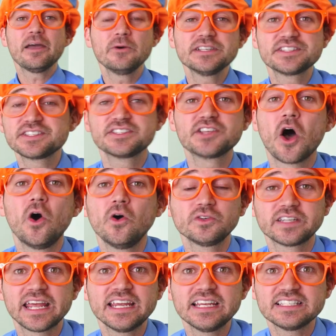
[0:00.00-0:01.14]
was so
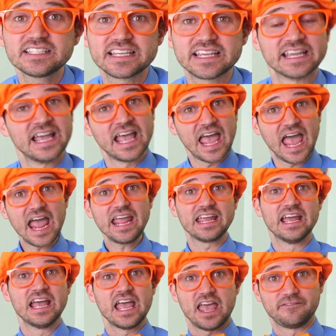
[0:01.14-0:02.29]
tasty. Hey,
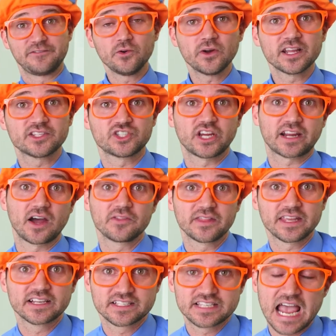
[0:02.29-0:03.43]
if you want to check out the
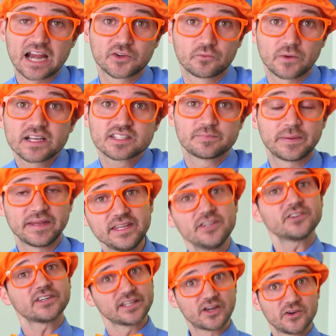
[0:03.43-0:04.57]
exact recipe, you
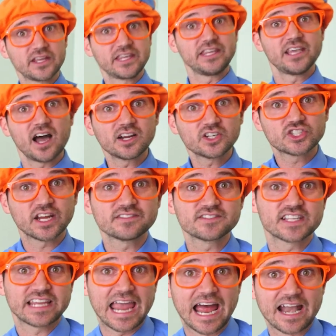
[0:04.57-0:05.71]
can go to Young Chefs
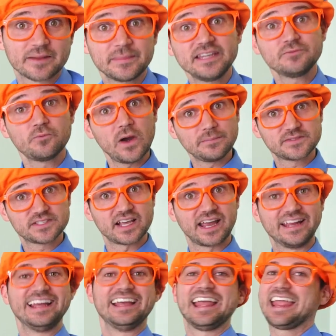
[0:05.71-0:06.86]
Academy website
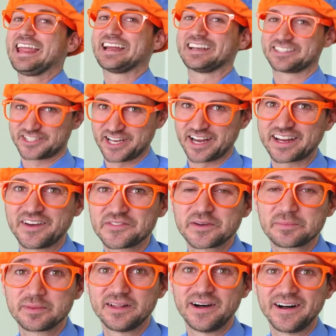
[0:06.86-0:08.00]
and check out their
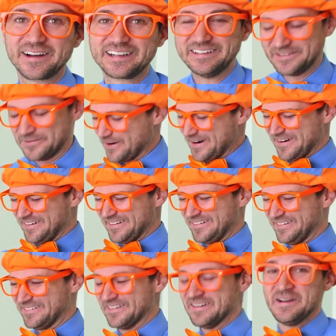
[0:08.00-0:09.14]
blog.
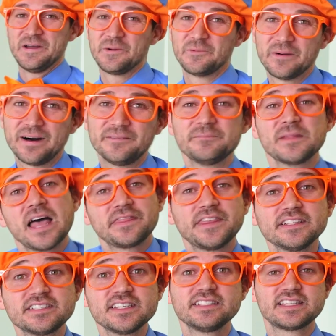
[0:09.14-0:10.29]
Woohoo! Well,
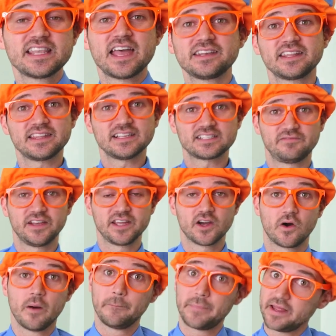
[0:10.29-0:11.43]
this is the end of this video,
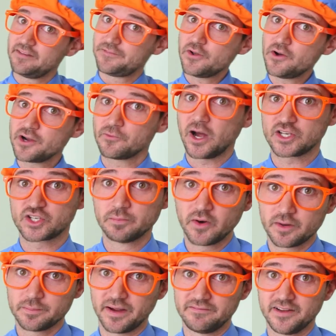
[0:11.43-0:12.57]
but if you want to watch more
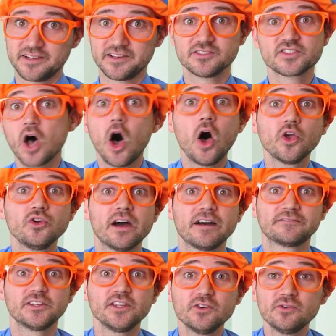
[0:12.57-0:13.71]
of my videos, all you have
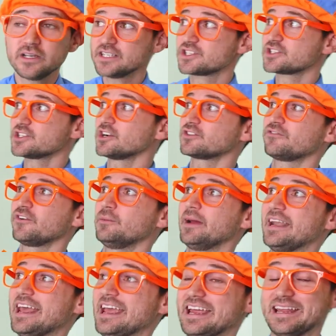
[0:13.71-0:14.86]
to do is search for my
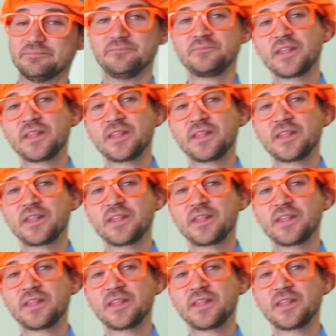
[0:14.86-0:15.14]
name.